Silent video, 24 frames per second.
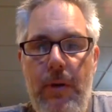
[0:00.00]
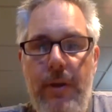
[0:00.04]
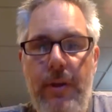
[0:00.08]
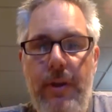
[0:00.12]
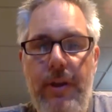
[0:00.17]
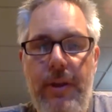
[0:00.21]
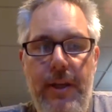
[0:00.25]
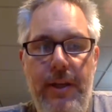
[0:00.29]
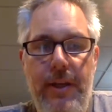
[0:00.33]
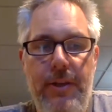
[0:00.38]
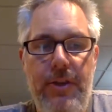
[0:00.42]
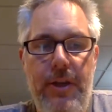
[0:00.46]
of the
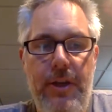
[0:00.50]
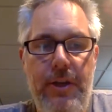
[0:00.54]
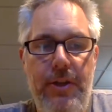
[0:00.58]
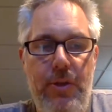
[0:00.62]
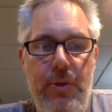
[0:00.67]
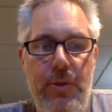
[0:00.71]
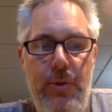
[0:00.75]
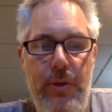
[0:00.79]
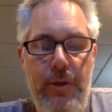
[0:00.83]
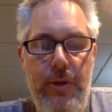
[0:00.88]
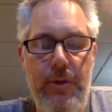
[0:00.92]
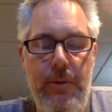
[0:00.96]
things I
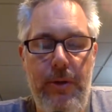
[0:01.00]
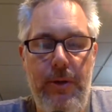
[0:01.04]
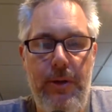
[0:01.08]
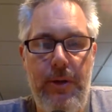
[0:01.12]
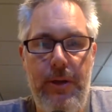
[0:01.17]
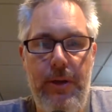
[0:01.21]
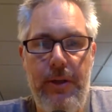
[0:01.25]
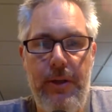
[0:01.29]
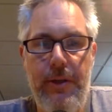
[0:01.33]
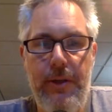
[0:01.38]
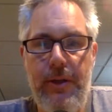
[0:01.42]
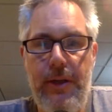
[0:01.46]
tweeted about
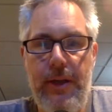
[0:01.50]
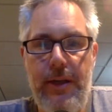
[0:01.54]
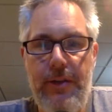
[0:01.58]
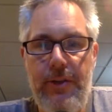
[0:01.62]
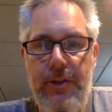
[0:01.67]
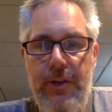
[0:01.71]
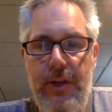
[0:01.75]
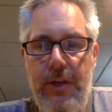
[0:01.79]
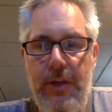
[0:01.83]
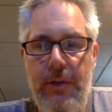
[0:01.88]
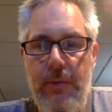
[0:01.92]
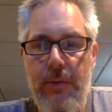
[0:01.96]
you last
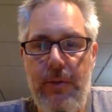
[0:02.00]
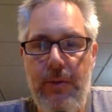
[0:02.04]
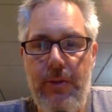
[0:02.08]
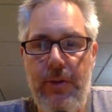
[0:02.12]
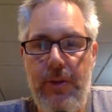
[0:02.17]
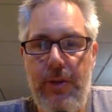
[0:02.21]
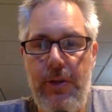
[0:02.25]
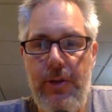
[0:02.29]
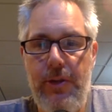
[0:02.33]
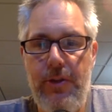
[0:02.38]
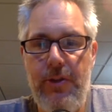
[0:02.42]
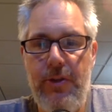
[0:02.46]
night, which I
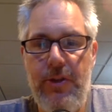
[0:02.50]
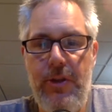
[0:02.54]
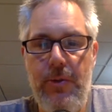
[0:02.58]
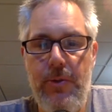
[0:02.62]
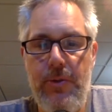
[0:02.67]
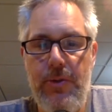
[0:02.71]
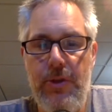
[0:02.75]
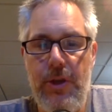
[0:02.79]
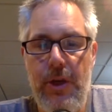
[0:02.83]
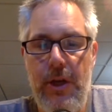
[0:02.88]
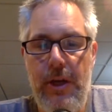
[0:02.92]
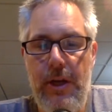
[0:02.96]
didn't see,
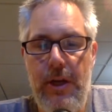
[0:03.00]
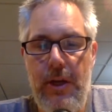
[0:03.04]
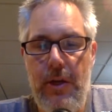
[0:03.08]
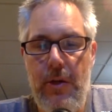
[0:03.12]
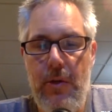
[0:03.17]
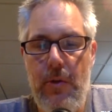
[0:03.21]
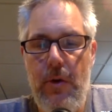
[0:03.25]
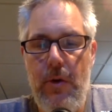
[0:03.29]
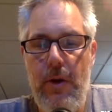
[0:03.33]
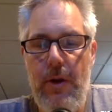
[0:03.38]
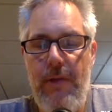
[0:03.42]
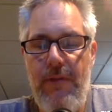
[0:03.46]
was
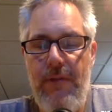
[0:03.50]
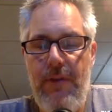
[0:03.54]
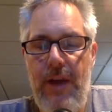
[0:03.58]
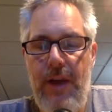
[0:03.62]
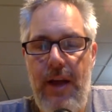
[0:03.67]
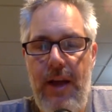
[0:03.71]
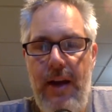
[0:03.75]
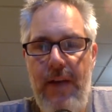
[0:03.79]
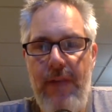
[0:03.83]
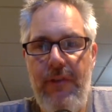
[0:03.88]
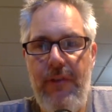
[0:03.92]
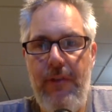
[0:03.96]
if you
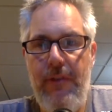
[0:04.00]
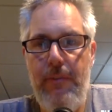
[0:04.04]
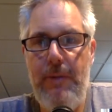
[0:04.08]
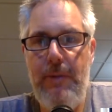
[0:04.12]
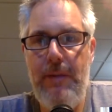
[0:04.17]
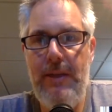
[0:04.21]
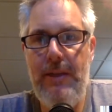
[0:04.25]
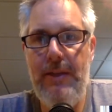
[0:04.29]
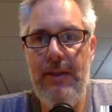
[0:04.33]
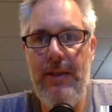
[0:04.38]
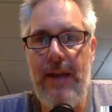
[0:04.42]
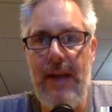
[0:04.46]
have to
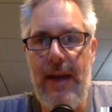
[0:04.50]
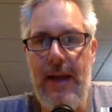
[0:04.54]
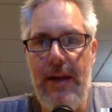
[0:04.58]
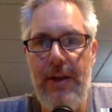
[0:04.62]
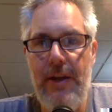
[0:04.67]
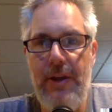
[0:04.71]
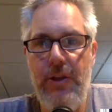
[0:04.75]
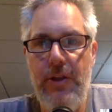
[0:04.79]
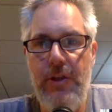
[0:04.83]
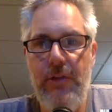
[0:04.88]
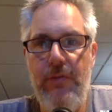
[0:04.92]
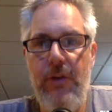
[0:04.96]
beat that,
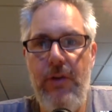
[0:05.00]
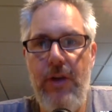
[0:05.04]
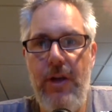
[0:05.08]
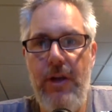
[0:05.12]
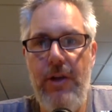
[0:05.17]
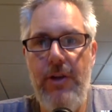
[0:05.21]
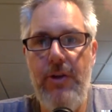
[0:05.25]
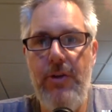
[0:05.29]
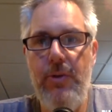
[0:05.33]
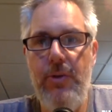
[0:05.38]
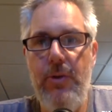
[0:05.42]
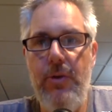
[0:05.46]
you've got to
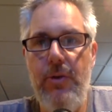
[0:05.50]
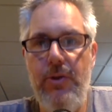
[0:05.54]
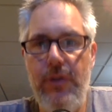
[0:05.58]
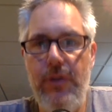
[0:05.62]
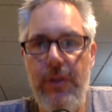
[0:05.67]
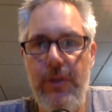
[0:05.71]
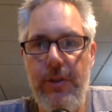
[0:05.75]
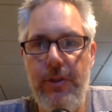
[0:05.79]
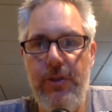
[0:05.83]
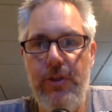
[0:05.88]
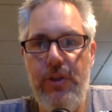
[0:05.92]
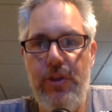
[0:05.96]
do a
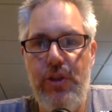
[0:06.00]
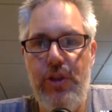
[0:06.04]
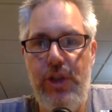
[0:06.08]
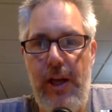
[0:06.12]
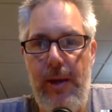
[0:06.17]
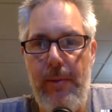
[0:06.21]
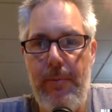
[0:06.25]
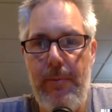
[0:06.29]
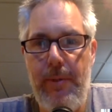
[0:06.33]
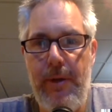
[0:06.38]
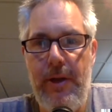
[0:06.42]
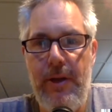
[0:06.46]
little
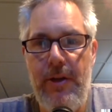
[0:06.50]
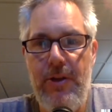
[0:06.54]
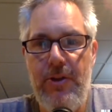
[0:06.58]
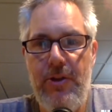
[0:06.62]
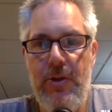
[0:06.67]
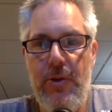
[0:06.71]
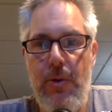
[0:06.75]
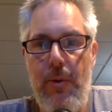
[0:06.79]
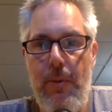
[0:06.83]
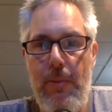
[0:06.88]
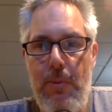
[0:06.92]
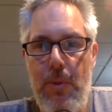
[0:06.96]
chip.
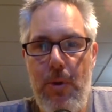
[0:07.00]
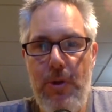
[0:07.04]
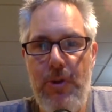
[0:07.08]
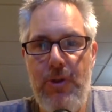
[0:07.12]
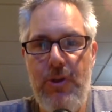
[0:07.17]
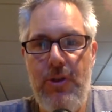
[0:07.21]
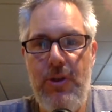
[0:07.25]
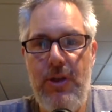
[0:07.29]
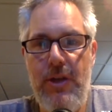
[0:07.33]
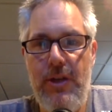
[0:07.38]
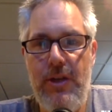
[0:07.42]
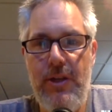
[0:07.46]
So it puts
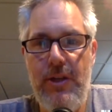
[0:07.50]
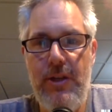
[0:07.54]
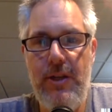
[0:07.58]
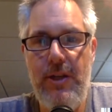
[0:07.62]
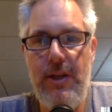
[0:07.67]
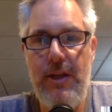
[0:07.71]
it into the